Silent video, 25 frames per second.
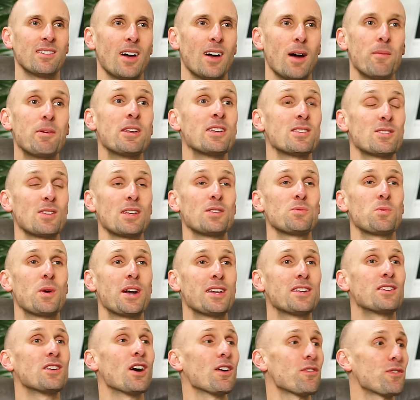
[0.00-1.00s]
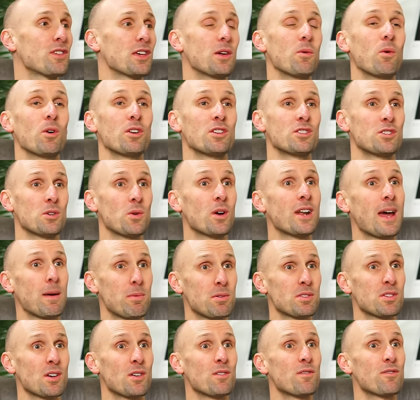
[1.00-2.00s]
mean, it's weird enough that you want to do an
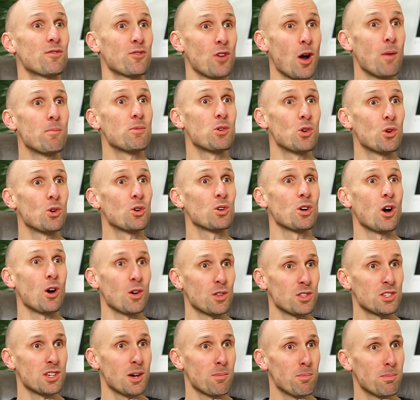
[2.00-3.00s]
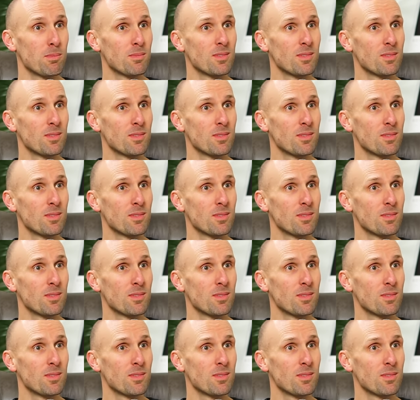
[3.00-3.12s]
episode from your hot tub.